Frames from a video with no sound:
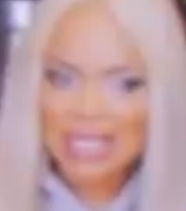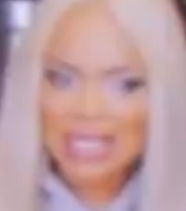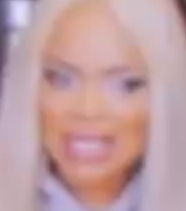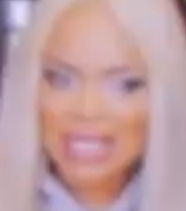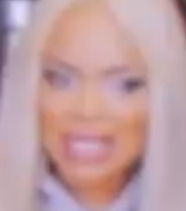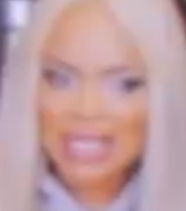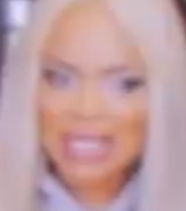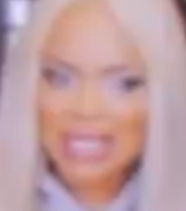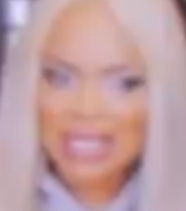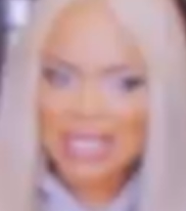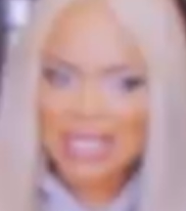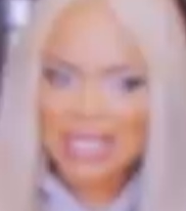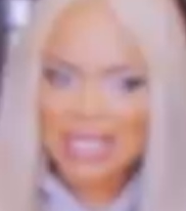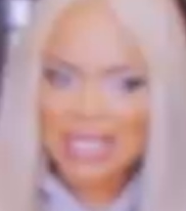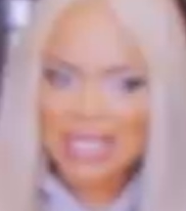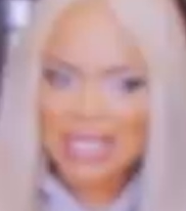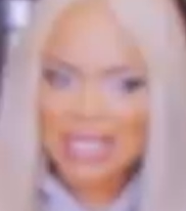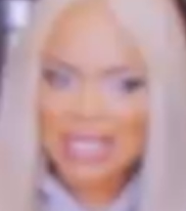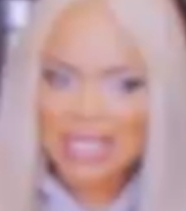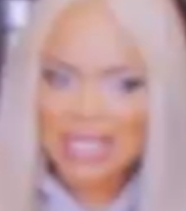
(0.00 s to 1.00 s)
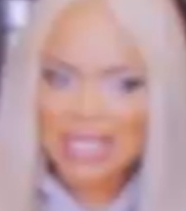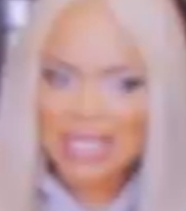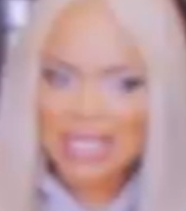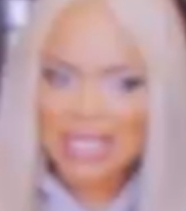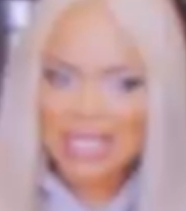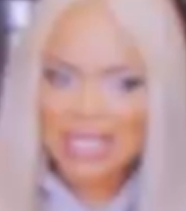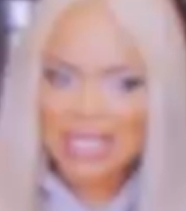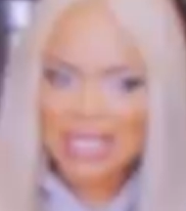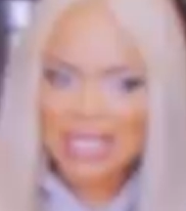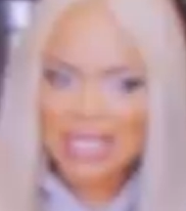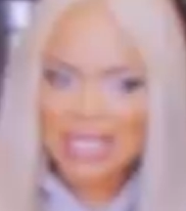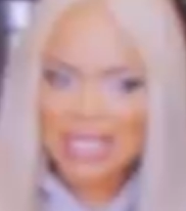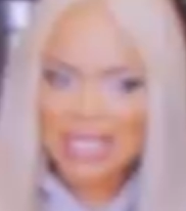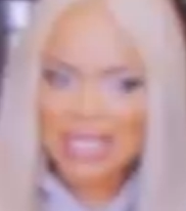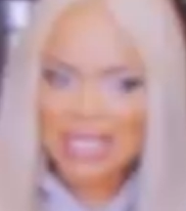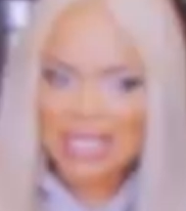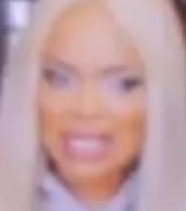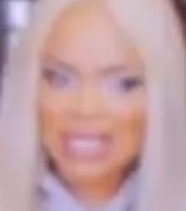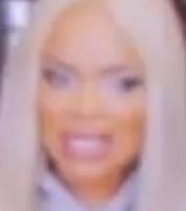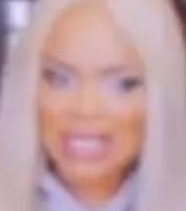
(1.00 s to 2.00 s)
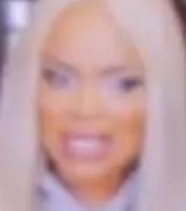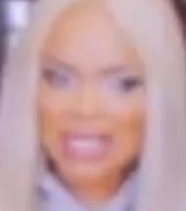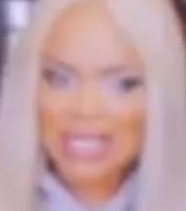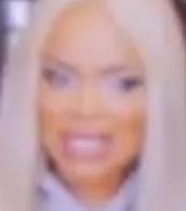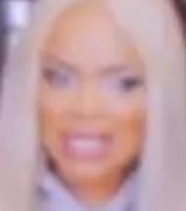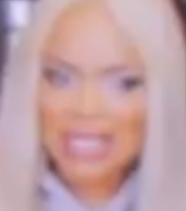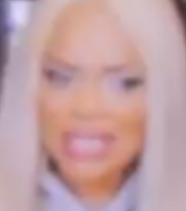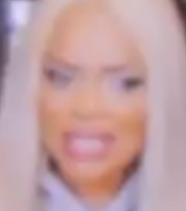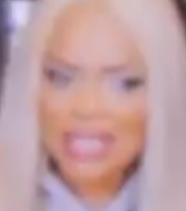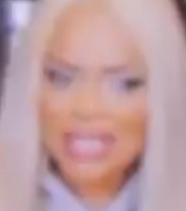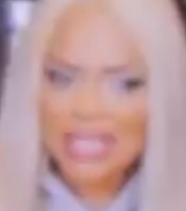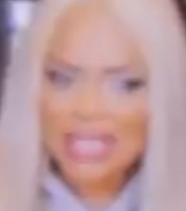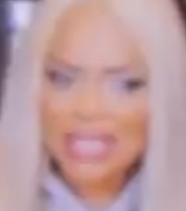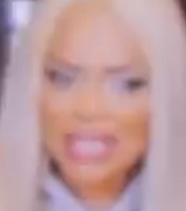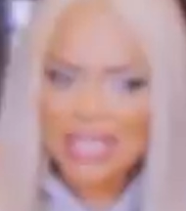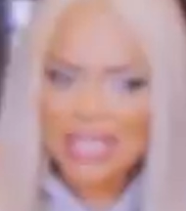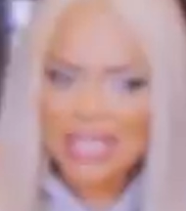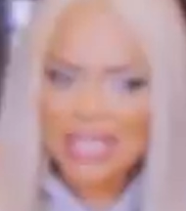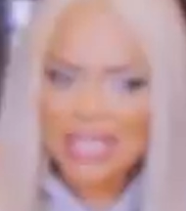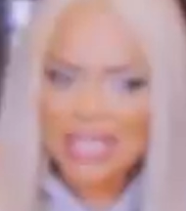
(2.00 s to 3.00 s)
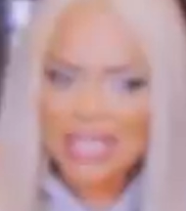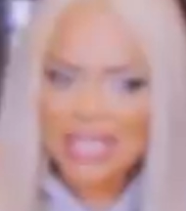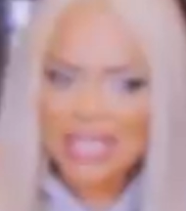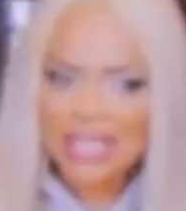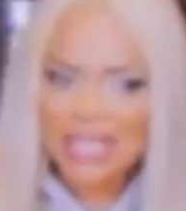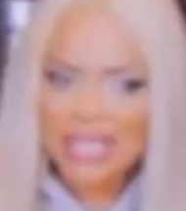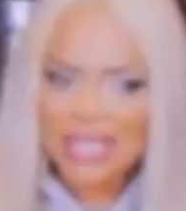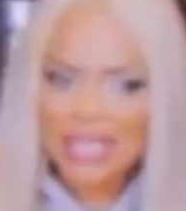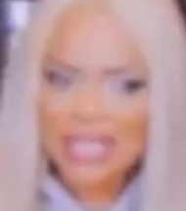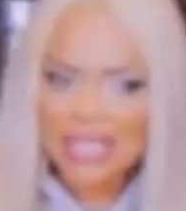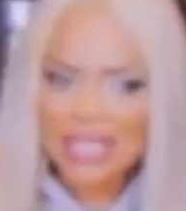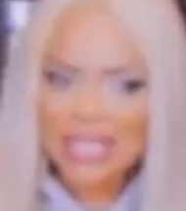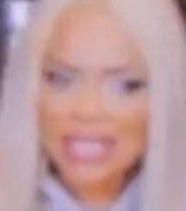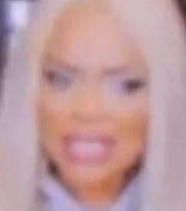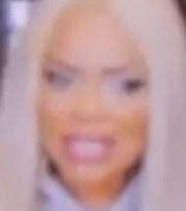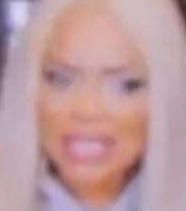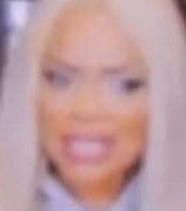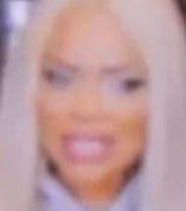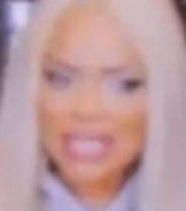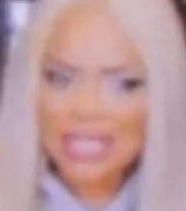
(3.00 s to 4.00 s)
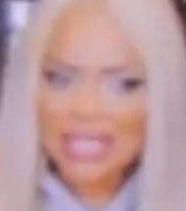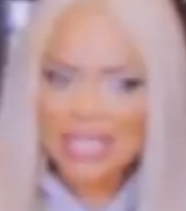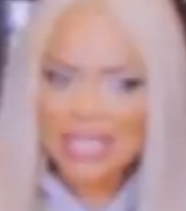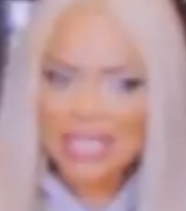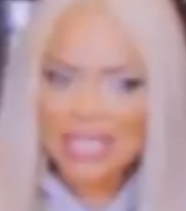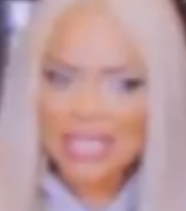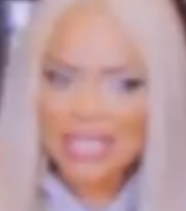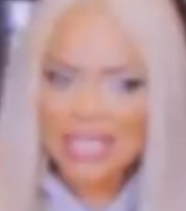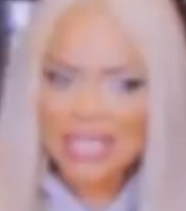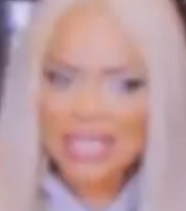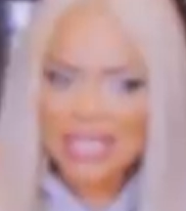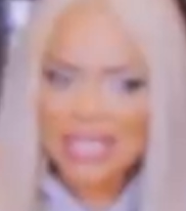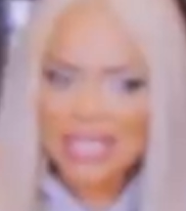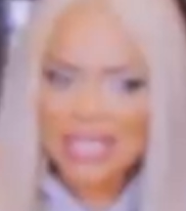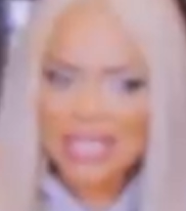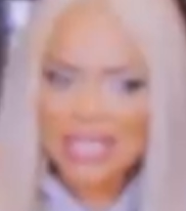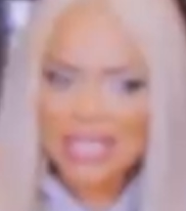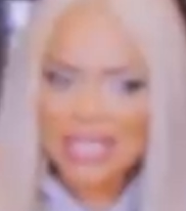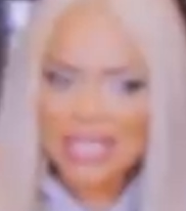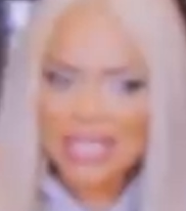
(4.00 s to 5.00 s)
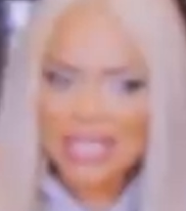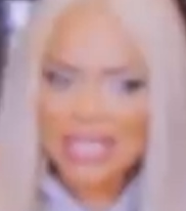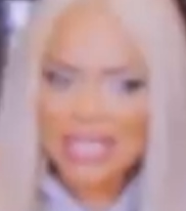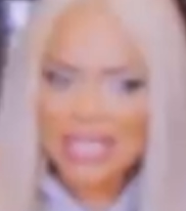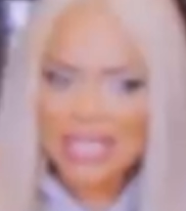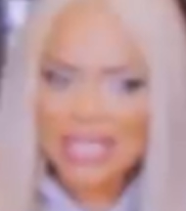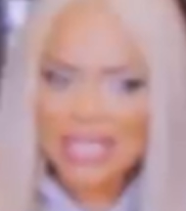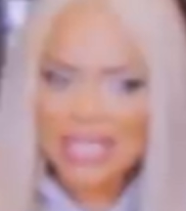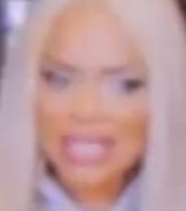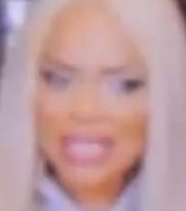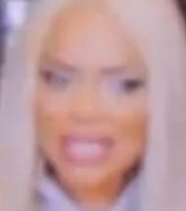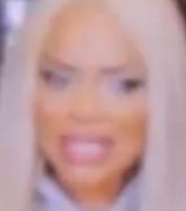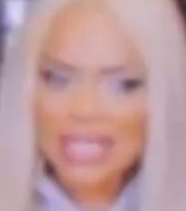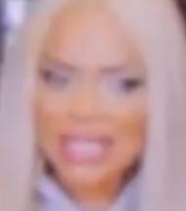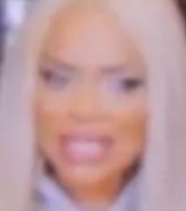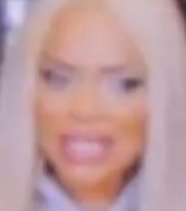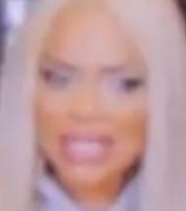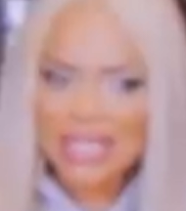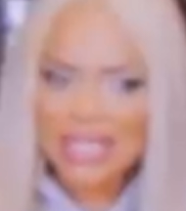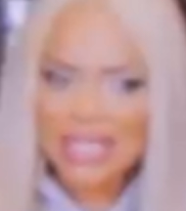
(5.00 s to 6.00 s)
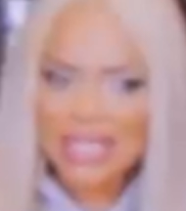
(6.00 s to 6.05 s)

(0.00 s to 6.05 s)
(not speaking)